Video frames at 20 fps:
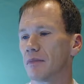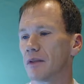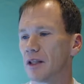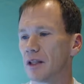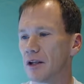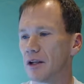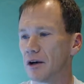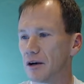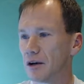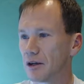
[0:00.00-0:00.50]

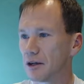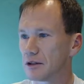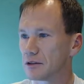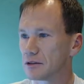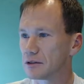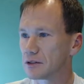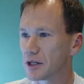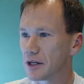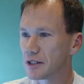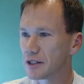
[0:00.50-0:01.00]
There you go.
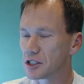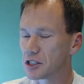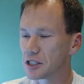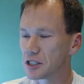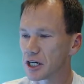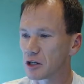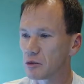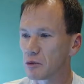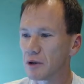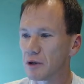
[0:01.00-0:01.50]
So I just
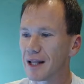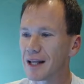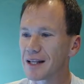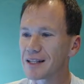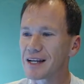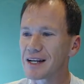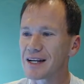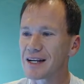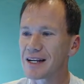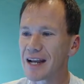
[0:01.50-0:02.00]
checked one. That's
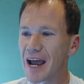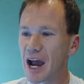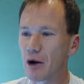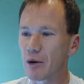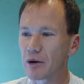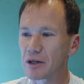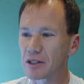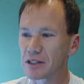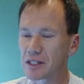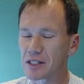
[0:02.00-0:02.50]
a now
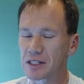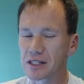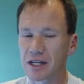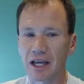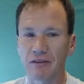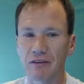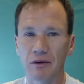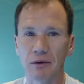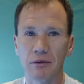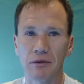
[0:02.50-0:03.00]
existing.
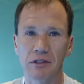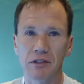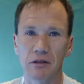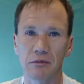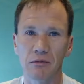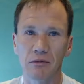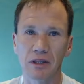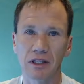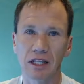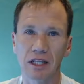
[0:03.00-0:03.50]
If it was
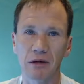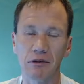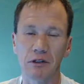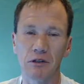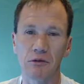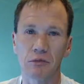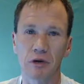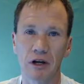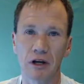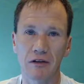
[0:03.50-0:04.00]
something that was
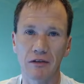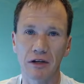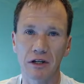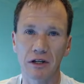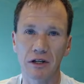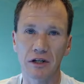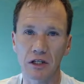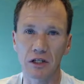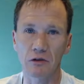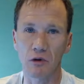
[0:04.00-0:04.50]

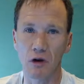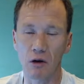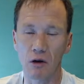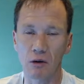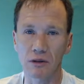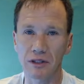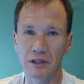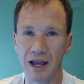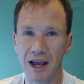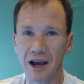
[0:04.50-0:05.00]
previously wrong
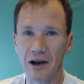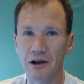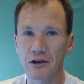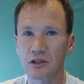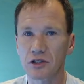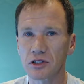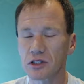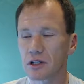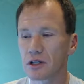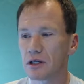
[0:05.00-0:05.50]
with the
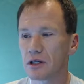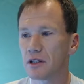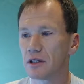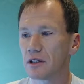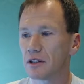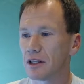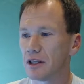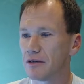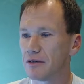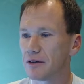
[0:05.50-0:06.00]
house,
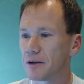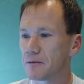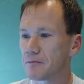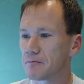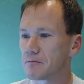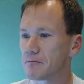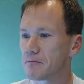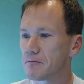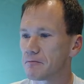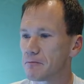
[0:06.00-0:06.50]
leave it.
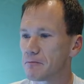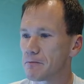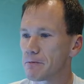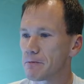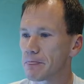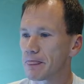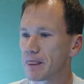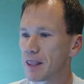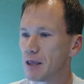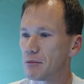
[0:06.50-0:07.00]

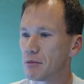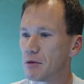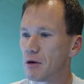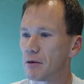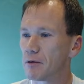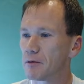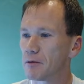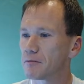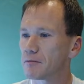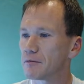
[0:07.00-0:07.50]
Keep
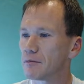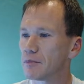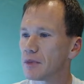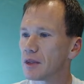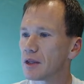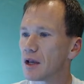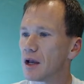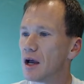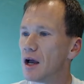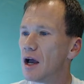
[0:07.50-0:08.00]
going.
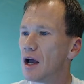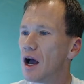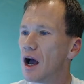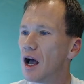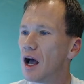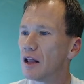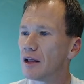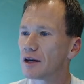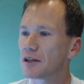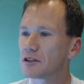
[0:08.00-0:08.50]

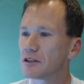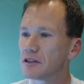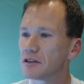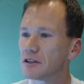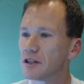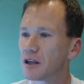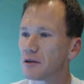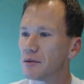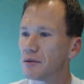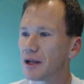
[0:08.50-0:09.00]
Electrical and
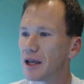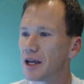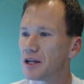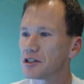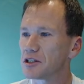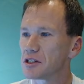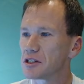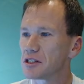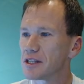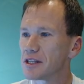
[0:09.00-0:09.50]

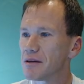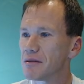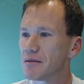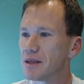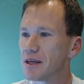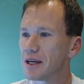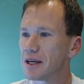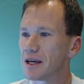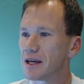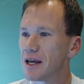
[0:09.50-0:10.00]
telecommunications, same
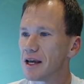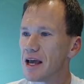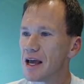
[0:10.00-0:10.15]
thing.